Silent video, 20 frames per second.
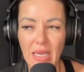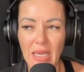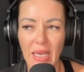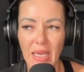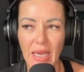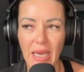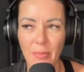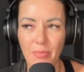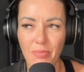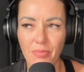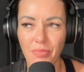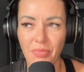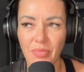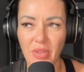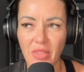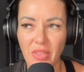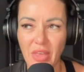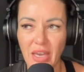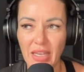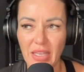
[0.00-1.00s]
um,
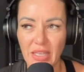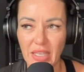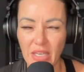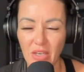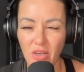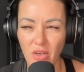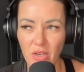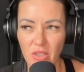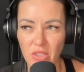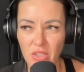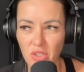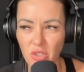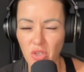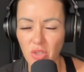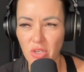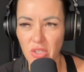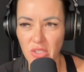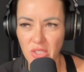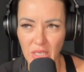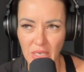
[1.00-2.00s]
that year in two
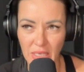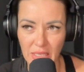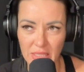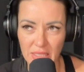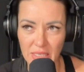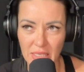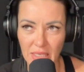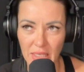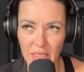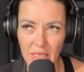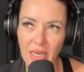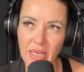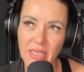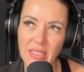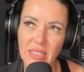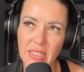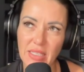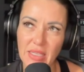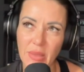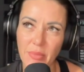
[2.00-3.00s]
thousand eighteen, I
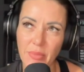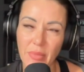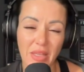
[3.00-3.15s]
did the,